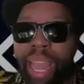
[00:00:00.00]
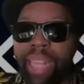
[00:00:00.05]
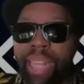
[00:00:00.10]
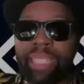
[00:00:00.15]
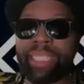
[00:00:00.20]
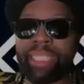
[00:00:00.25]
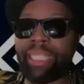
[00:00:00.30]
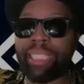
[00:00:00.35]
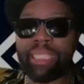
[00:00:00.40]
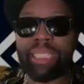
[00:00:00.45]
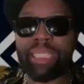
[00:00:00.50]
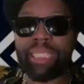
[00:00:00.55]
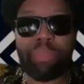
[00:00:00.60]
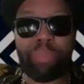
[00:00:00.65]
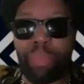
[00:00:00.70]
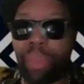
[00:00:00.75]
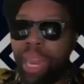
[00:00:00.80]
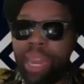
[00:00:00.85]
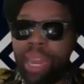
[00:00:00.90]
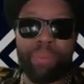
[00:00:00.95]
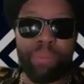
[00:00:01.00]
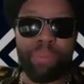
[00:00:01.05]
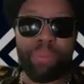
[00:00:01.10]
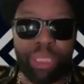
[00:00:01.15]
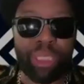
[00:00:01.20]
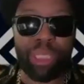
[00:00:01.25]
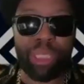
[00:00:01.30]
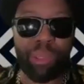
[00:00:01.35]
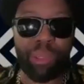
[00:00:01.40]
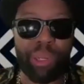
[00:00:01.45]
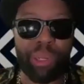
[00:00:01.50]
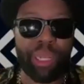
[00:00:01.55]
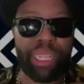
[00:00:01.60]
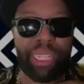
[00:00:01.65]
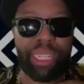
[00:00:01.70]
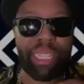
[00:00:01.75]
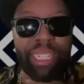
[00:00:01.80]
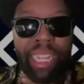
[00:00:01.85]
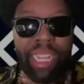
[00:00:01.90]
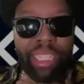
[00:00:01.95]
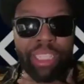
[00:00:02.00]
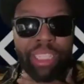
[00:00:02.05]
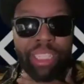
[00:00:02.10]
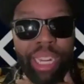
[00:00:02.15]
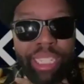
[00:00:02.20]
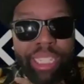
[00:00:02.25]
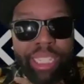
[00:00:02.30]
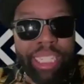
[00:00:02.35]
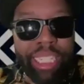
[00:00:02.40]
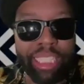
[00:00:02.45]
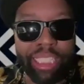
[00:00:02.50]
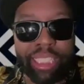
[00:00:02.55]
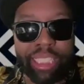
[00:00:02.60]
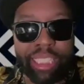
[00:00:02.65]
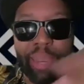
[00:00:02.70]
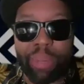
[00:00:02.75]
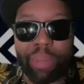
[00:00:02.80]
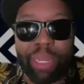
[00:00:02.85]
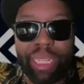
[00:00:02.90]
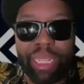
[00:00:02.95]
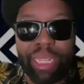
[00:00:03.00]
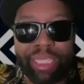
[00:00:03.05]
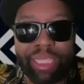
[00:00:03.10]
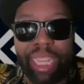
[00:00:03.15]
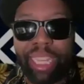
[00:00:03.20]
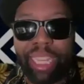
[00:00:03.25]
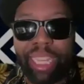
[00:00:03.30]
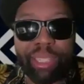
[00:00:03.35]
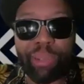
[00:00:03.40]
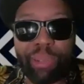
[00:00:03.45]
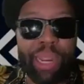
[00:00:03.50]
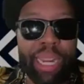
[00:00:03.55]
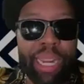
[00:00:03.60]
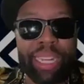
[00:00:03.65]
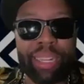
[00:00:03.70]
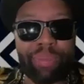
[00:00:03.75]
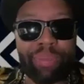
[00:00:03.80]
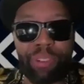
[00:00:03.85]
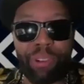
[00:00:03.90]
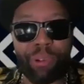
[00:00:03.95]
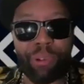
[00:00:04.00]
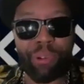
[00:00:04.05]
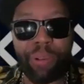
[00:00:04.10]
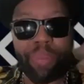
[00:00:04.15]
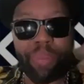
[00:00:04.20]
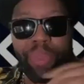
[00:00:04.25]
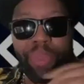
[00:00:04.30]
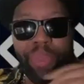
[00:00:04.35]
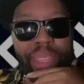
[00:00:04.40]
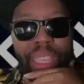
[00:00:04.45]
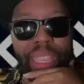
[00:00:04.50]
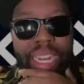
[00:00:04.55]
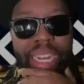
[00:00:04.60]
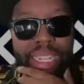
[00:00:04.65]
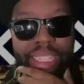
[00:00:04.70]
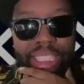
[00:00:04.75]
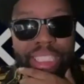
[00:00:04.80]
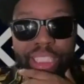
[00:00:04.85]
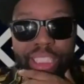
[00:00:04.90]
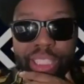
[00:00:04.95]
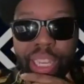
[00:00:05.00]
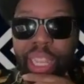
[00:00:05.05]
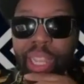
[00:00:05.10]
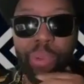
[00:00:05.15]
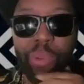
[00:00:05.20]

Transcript: ancestors been was doing it. They trying. They just mm-hmm. coming in taking credit for it. They ain't just taking